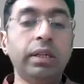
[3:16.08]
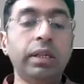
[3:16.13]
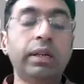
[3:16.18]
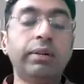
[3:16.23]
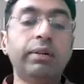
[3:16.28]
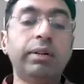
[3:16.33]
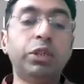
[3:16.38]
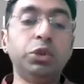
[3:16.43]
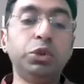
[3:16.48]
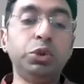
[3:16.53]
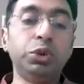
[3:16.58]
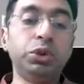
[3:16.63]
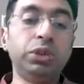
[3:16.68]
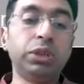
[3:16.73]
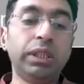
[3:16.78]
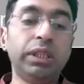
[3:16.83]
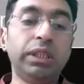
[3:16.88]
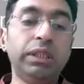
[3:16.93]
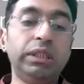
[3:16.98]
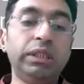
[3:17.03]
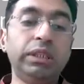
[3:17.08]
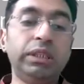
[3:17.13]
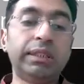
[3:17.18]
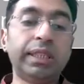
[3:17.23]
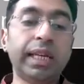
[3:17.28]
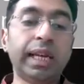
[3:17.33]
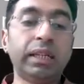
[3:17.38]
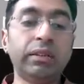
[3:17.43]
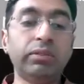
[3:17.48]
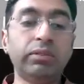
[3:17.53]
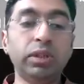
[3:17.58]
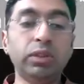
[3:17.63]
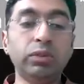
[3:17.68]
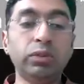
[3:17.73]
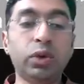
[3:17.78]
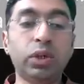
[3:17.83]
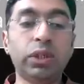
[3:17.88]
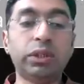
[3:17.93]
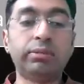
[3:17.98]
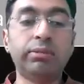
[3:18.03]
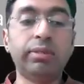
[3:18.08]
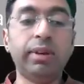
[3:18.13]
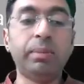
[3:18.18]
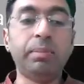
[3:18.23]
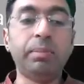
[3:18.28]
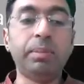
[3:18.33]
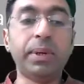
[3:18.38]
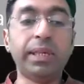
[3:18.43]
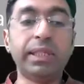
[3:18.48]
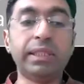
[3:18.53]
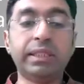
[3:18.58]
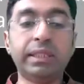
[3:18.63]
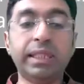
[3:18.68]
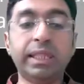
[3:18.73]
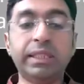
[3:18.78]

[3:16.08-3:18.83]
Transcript: There are two studies. The second one was web based